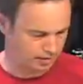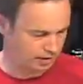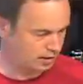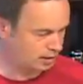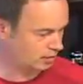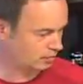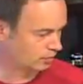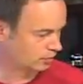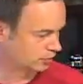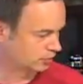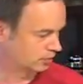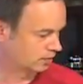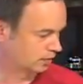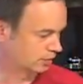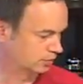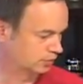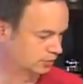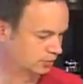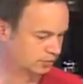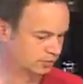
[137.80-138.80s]
then what you
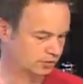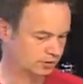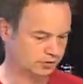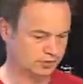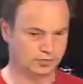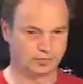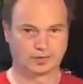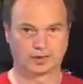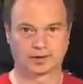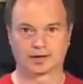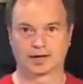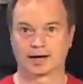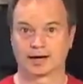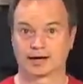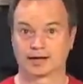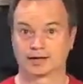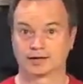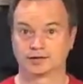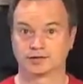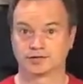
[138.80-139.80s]
want to do is you want to
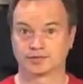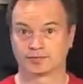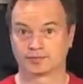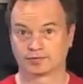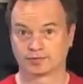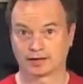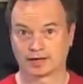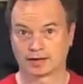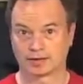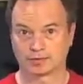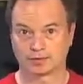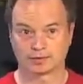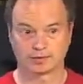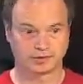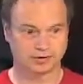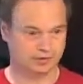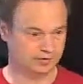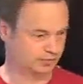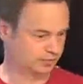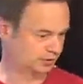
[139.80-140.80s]
add some flour and
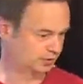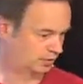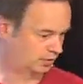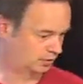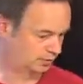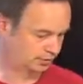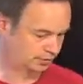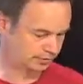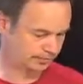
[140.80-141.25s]
some salt.